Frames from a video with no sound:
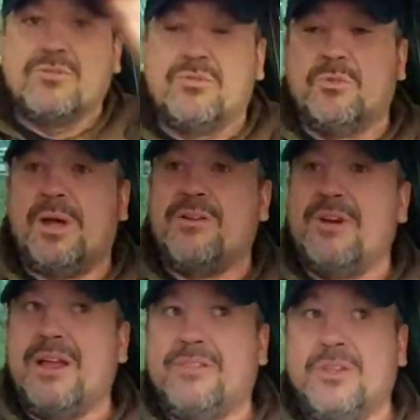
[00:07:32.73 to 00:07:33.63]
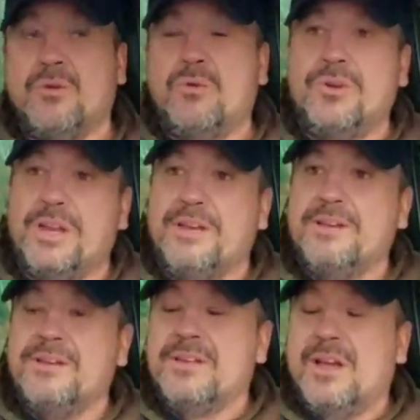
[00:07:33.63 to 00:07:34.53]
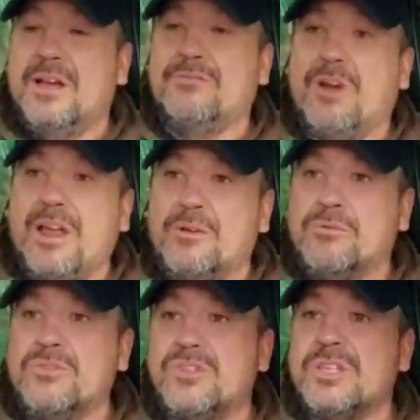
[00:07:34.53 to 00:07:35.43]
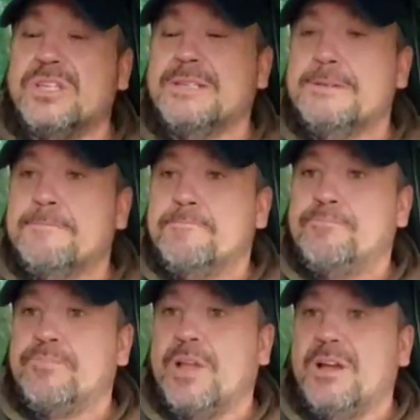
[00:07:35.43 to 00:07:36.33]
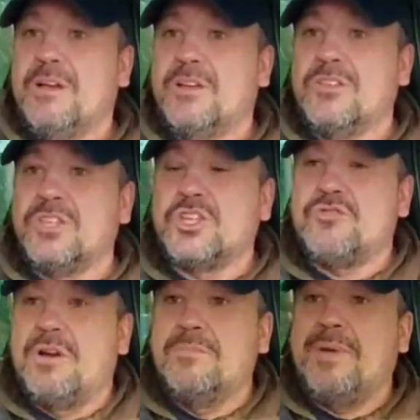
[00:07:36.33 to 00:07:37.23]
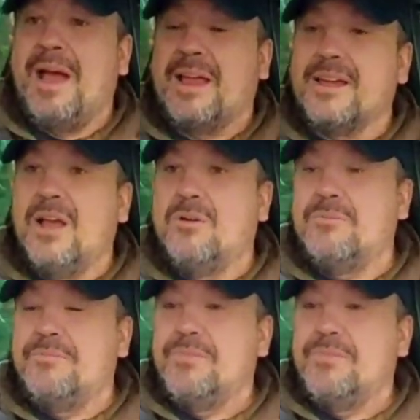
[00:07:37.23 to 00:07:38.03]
all the way around the awning rails, because it's shrunk back. Now,